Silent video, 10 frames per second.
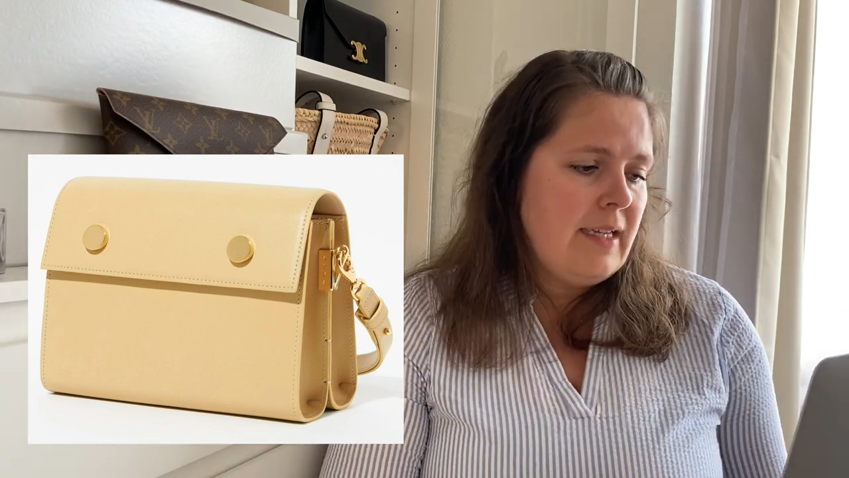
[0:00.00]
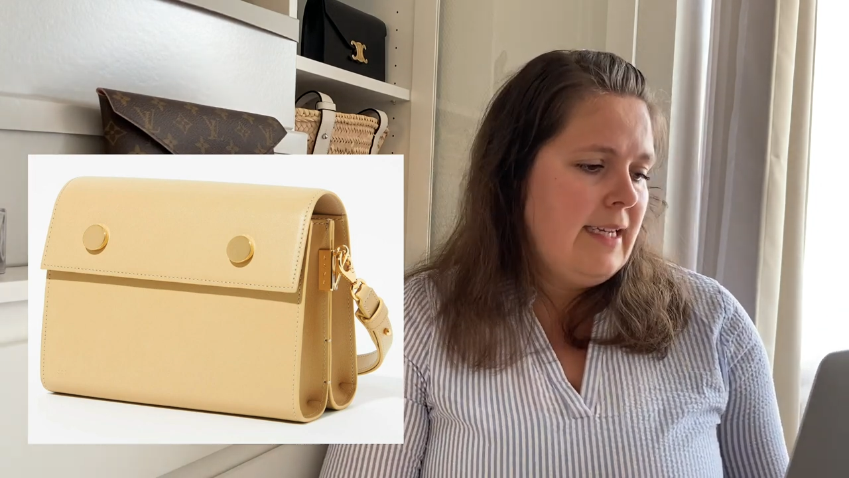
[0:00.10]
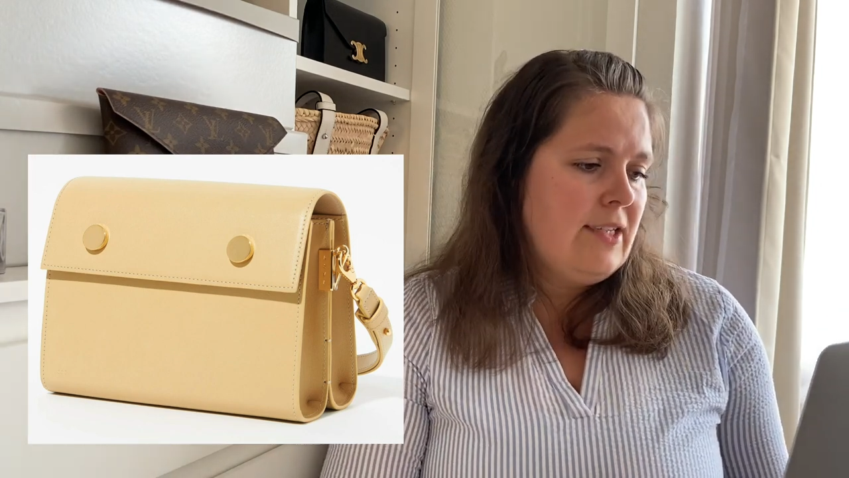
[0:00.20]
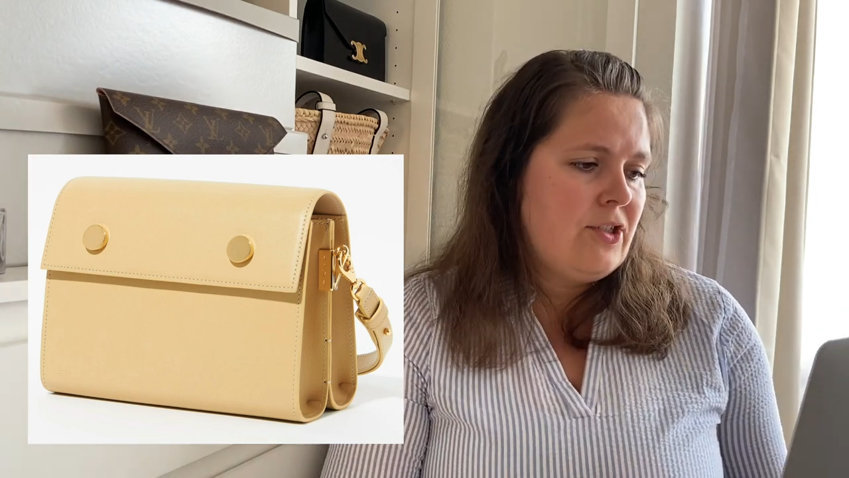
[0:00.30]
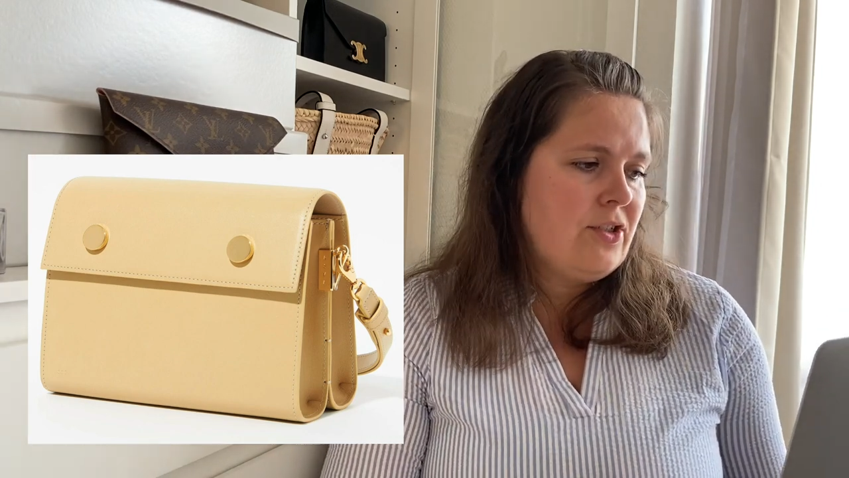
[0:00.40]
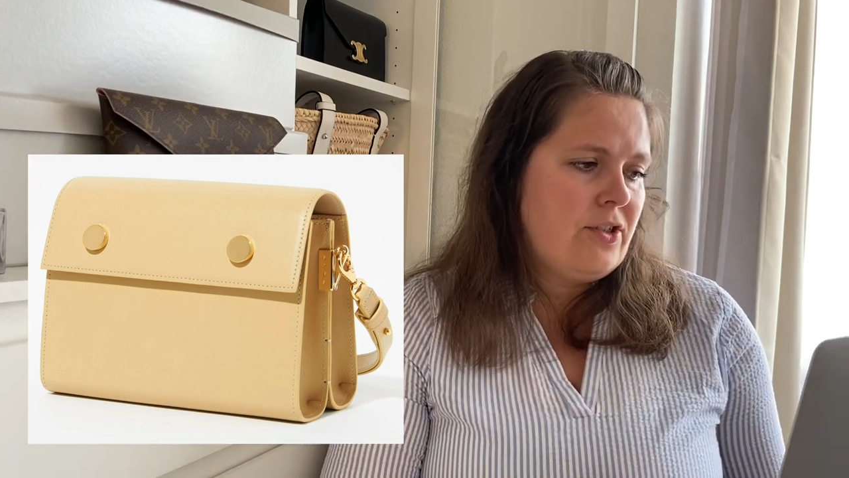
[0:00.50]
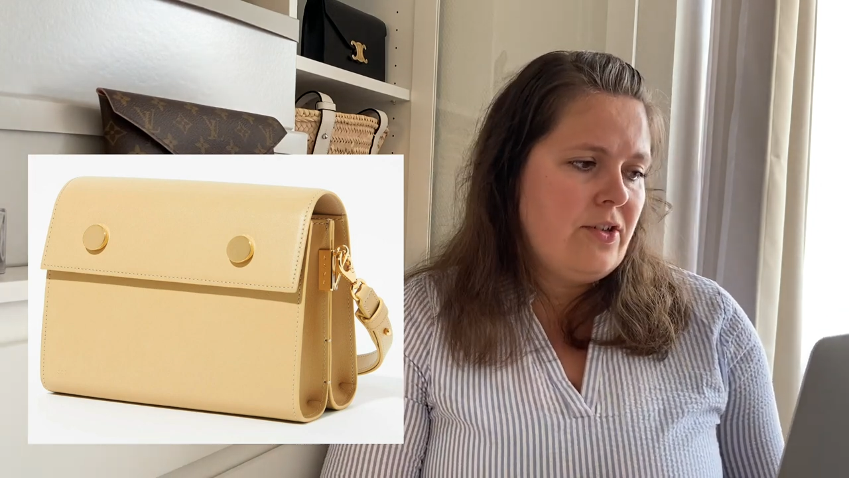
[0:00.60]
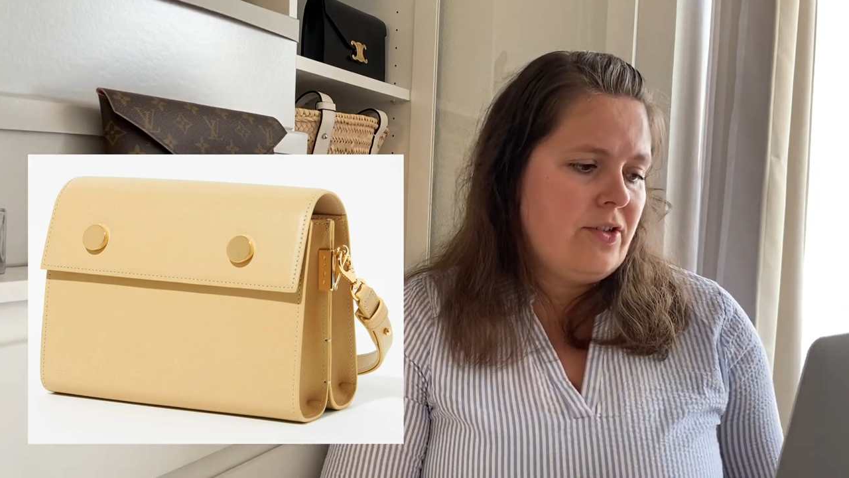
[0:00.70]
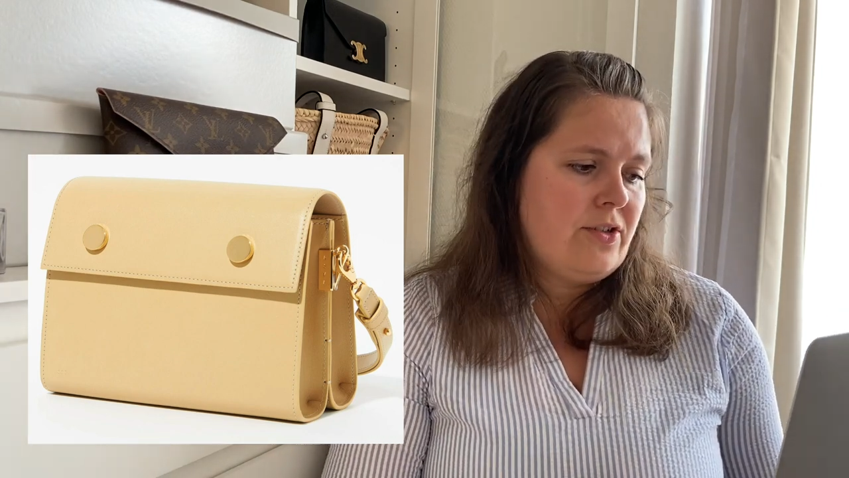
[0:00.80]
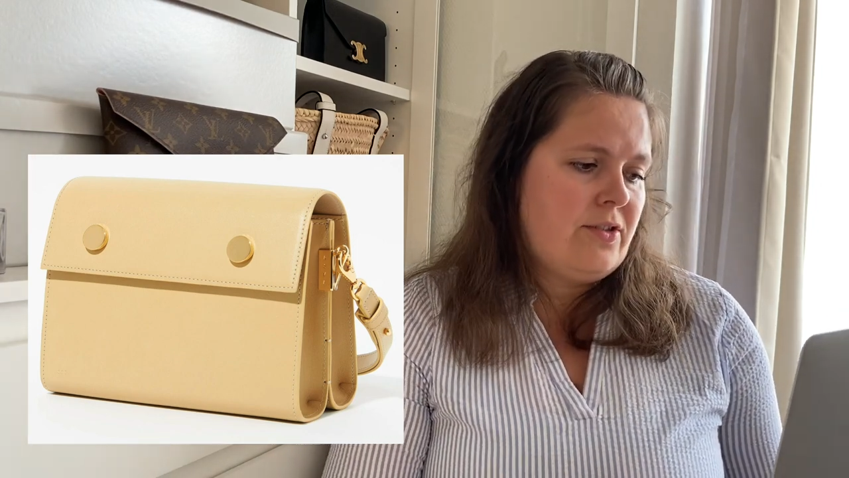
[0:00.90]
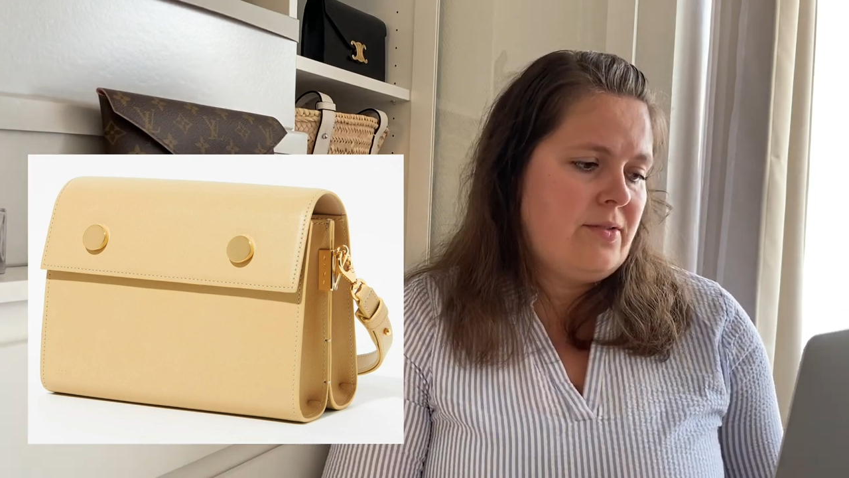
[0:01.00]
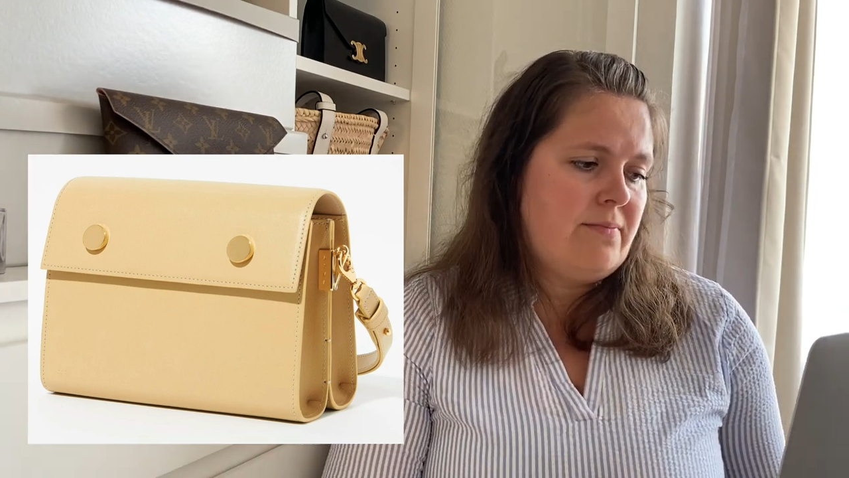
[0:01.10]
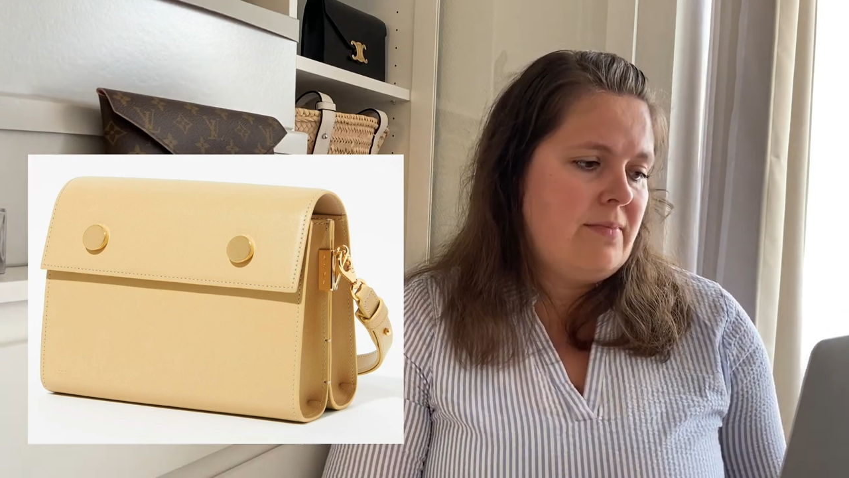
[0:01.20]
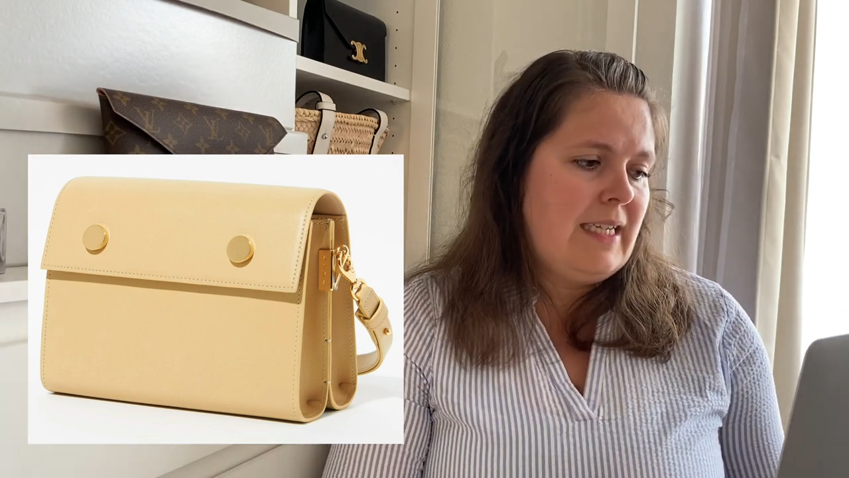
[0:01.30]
it just looks